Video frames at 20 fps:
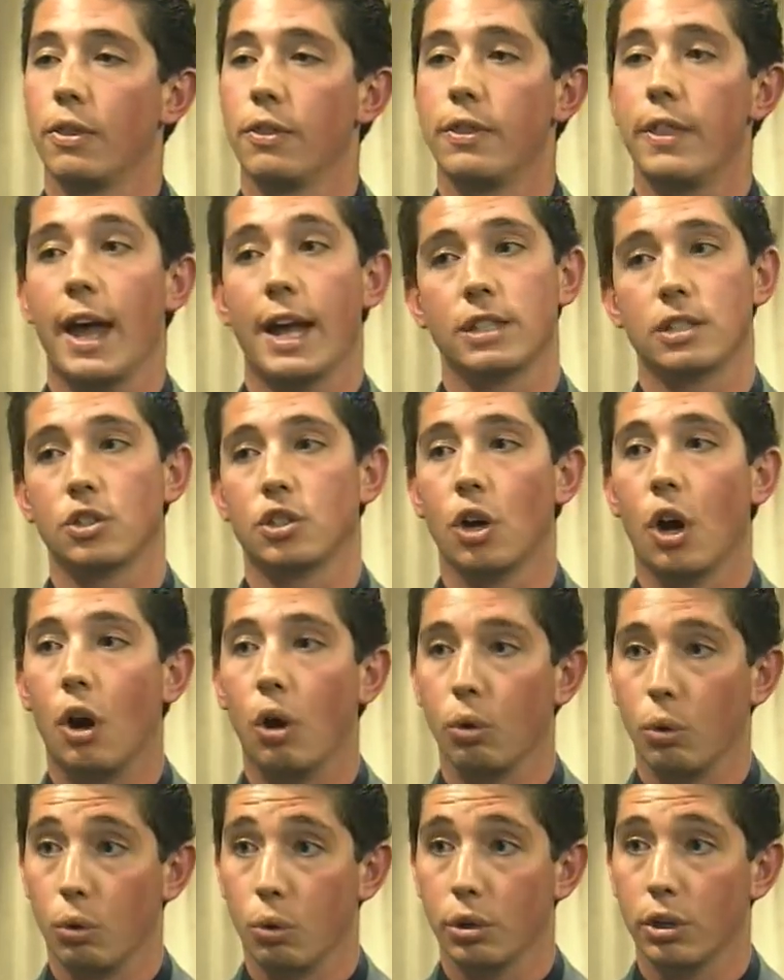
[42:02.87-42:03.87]
that's a
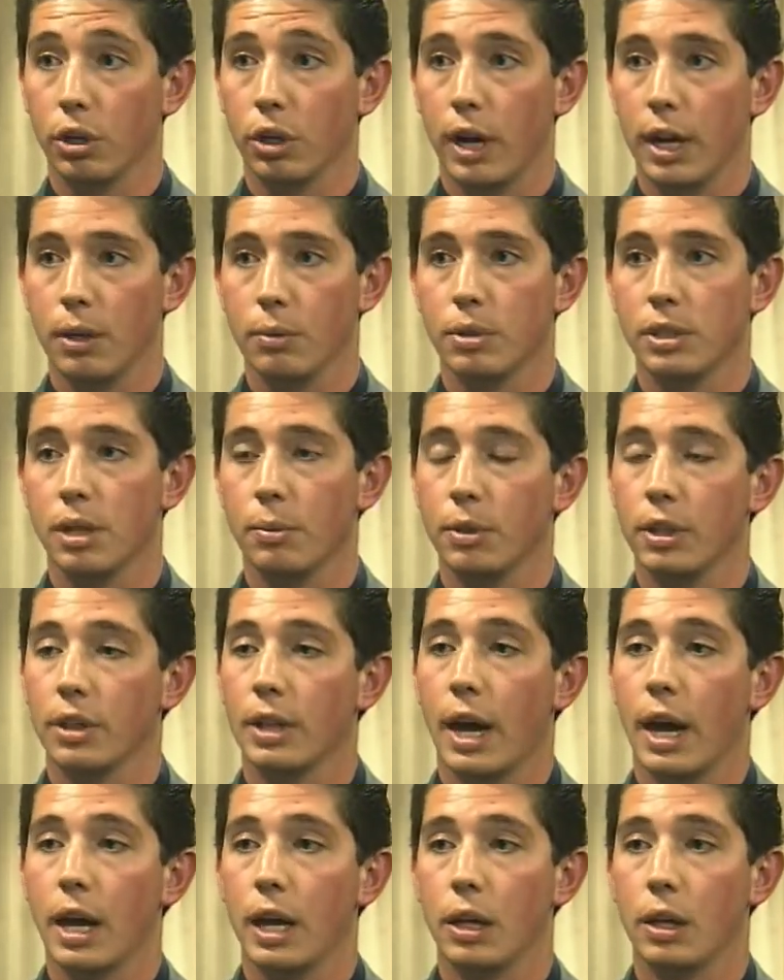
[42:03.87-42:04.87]
tall order and it was something
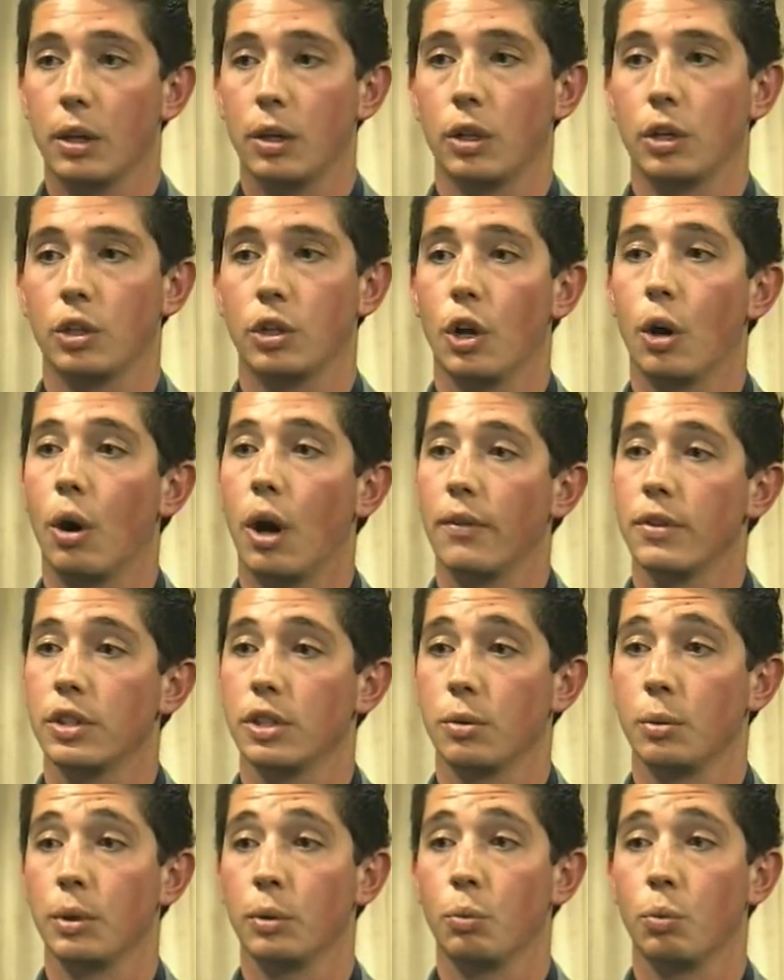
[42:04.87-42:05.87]
that, you
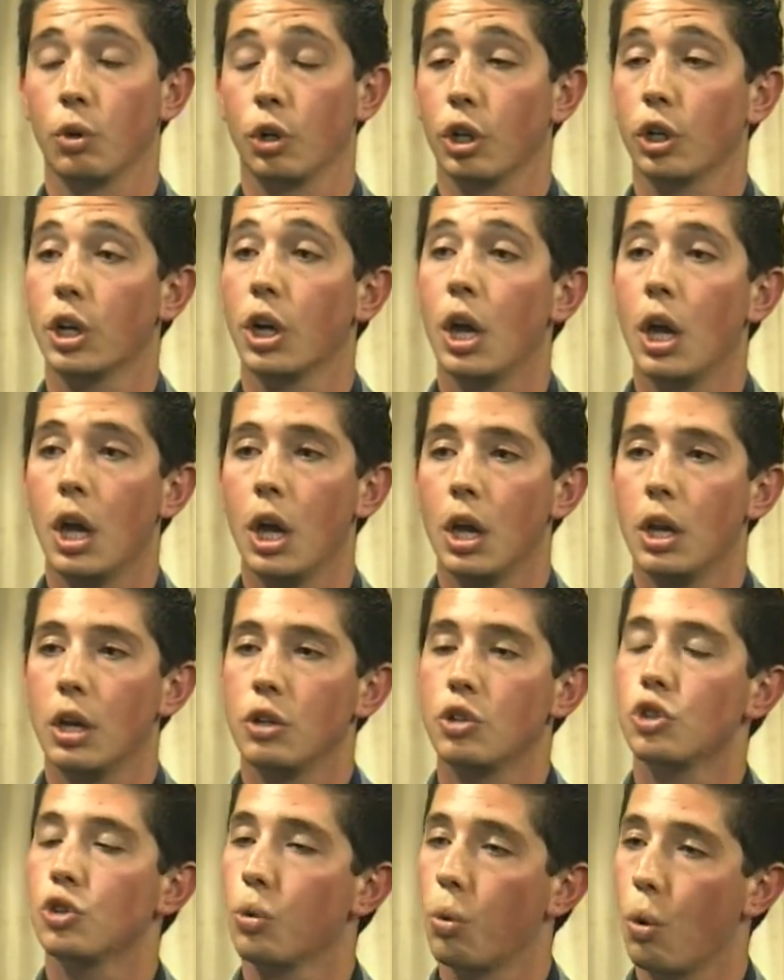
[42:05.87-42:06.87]
obviously we'd work
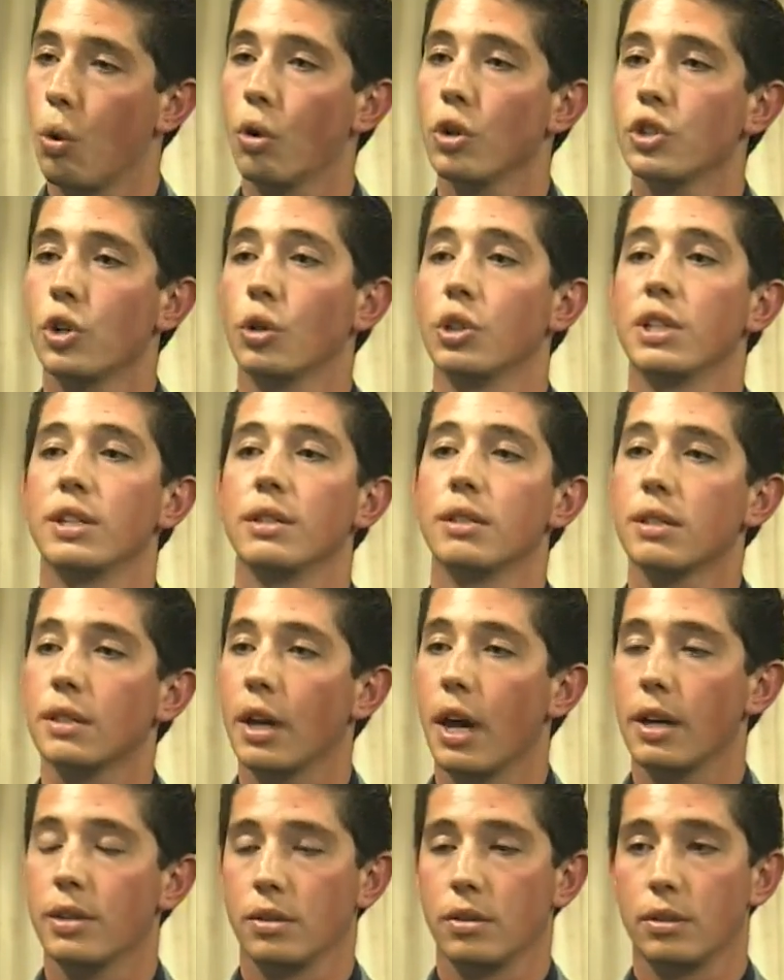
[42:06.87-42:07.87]
towards or
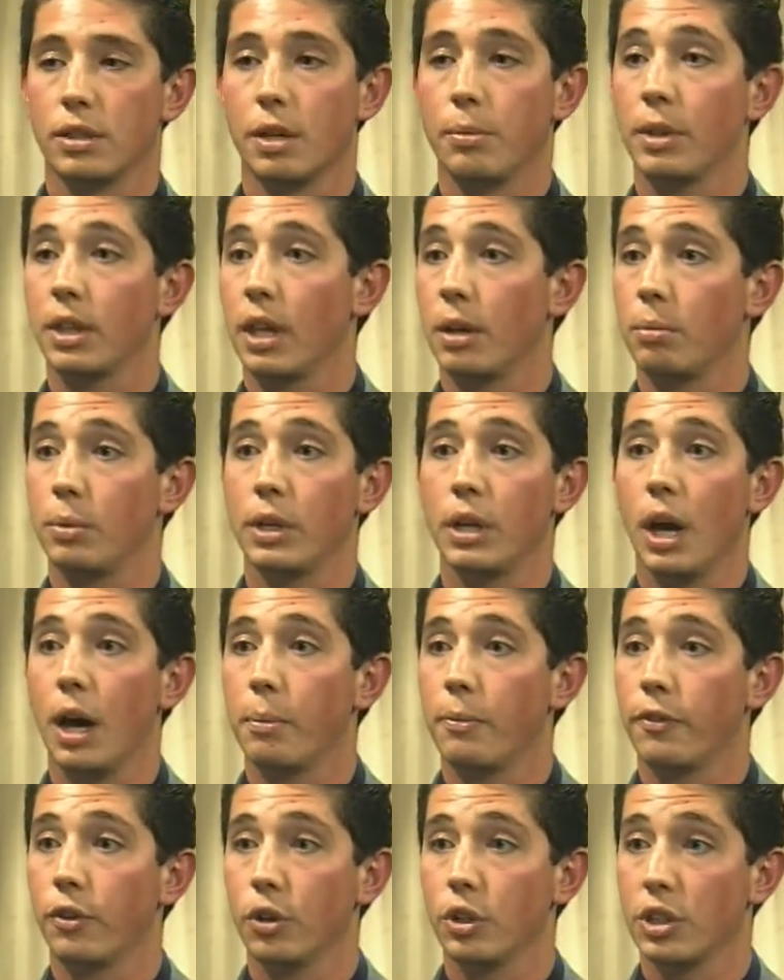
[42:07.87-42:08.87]
discuss or something that'd be
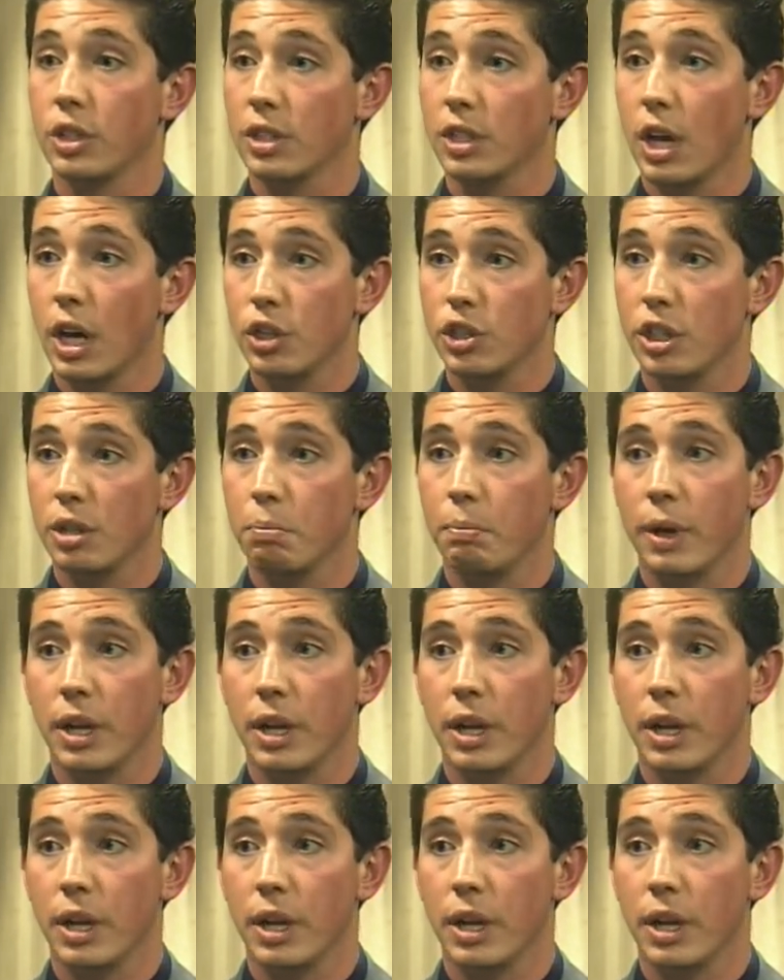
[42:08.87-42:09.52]
up for discussion.